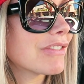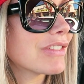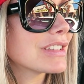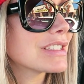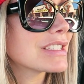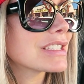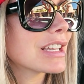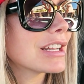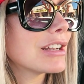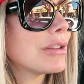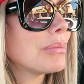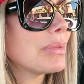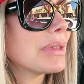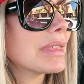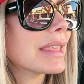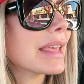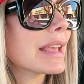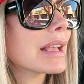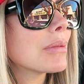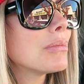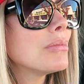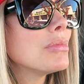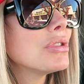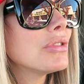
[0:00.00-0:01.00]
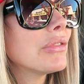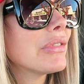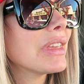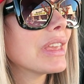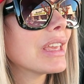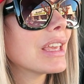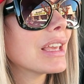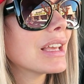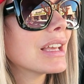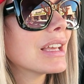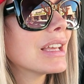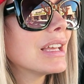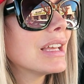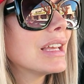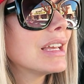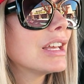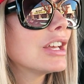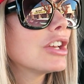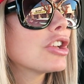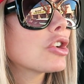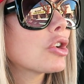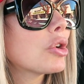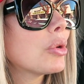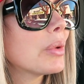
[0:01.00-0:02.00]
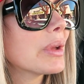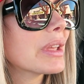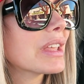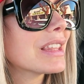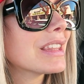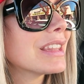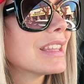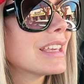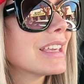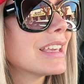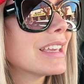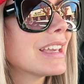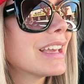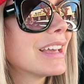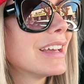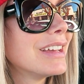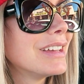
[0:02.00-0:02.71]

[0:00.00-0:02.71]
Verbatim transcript: if it's gonna be like moving quickly.